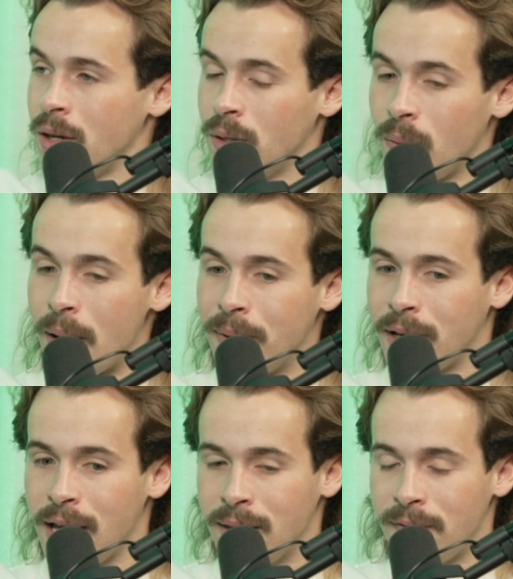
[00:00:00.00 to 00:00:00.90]
to
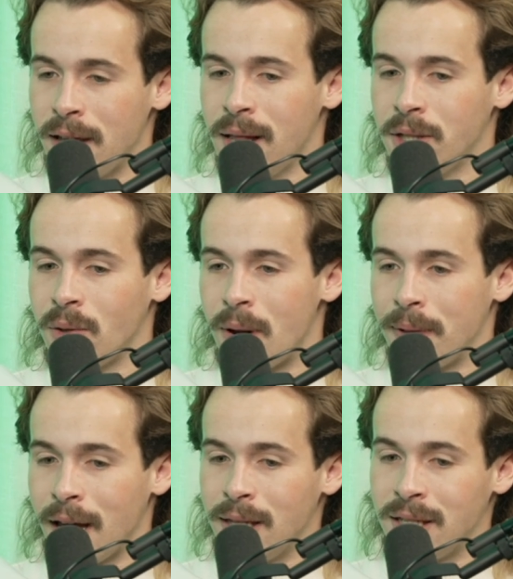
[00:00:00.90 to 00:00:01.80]
replicate the feelings, to replicate the